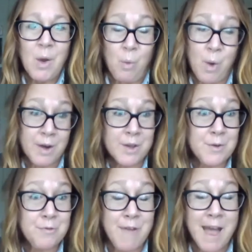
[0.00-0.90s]
where
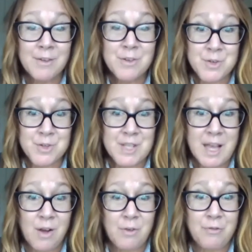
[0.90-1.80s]
you found
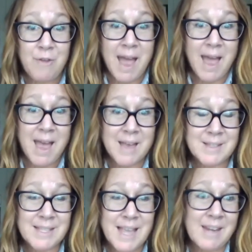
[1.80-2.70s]
yourself
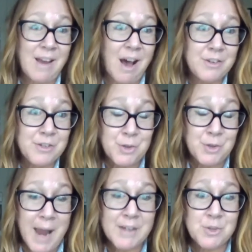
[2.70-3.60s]
as an
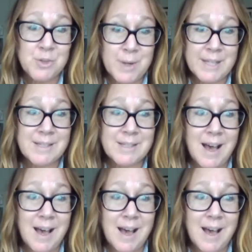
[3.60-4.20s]
undergraduate.